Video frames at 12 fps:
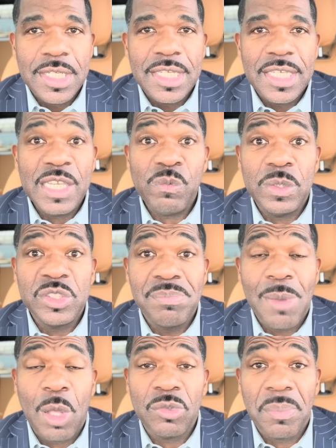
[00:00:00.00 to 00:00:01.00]
it was
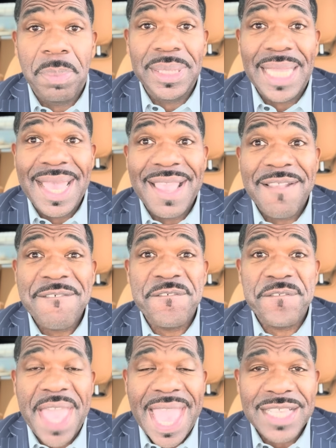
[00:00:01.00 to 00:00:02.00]
multiplying
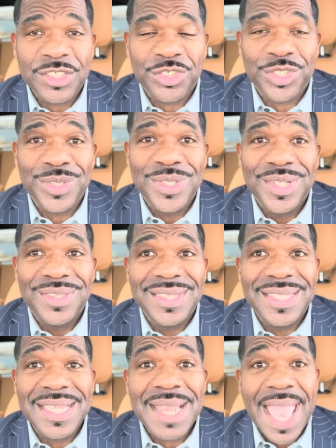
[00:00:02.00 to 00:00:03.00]
faster
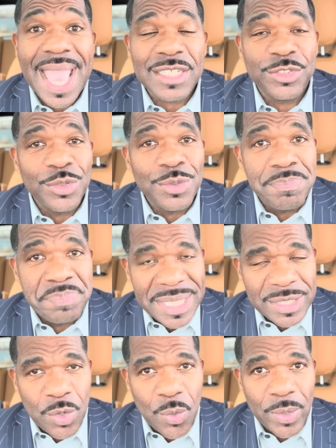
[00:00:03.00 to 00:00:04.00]
than actual
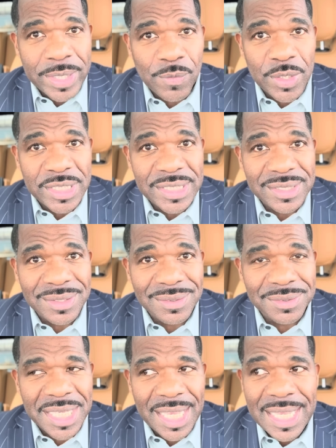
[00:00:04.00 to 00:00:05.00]
Bitcoin was.
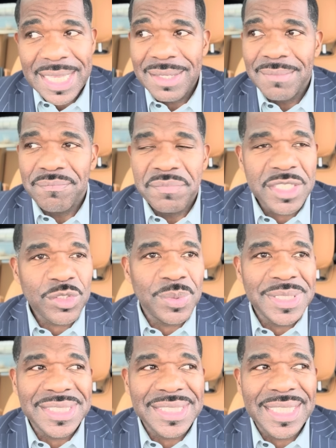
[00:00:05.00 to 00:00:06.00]
Okay. This
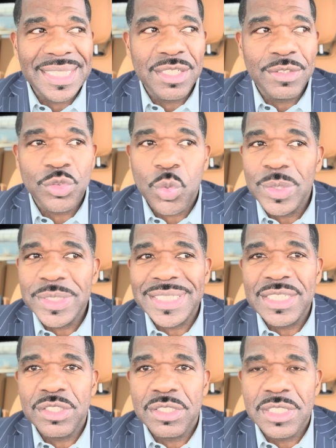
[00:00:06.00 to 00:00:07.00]
was in
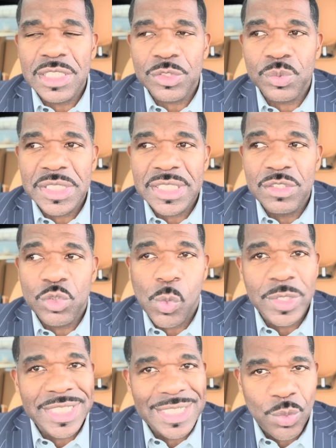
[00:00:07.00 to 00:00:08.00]
20, this was in
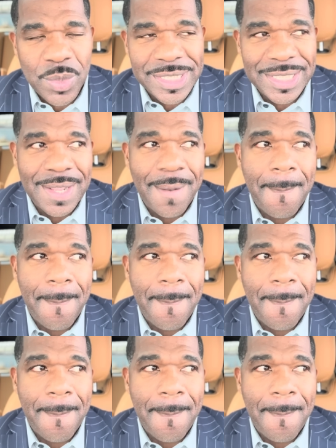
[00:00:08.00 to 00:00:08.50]
2020.